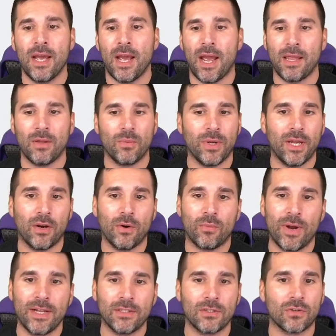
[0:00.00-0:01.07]
and then we get a
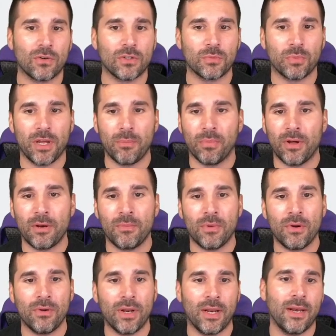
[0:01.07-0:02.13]
red source, play Blood
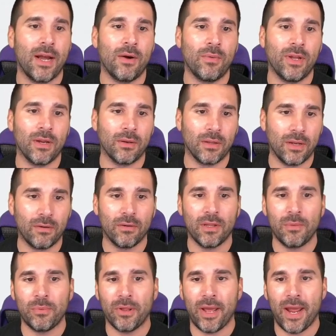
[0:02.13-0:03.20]
Moon, and now we can literally
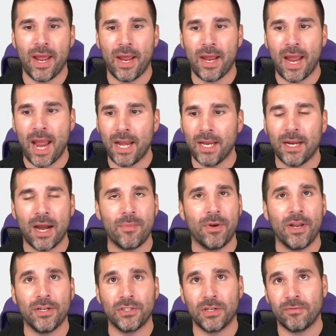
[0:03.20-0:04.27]
play any
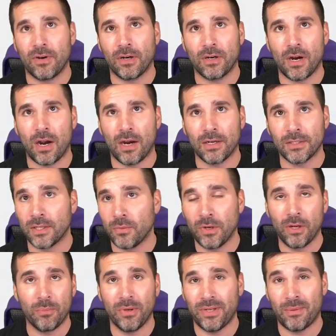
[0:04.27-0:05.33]
combination of our cards that we
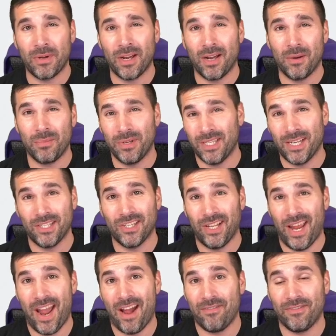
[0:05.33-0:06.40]
could potentially
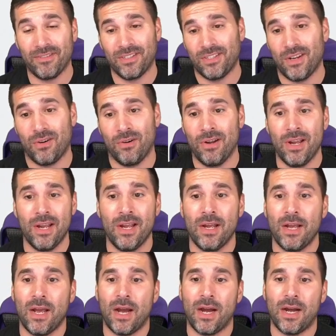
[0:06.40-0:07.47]
have. So
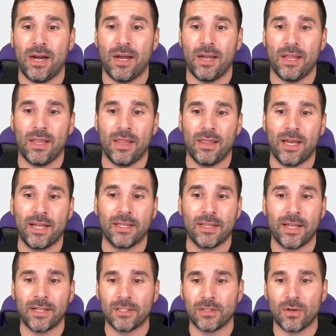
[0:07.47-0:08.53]

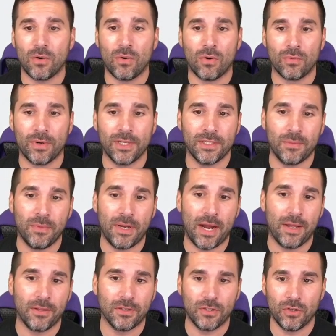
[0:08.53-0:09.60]
that's the whole reason
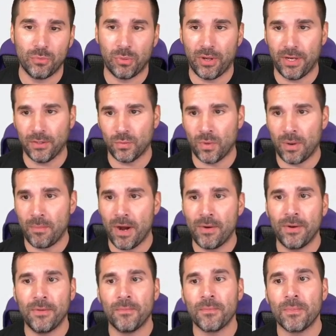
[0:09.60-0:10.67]
behind the 2 plains, 1 mountain.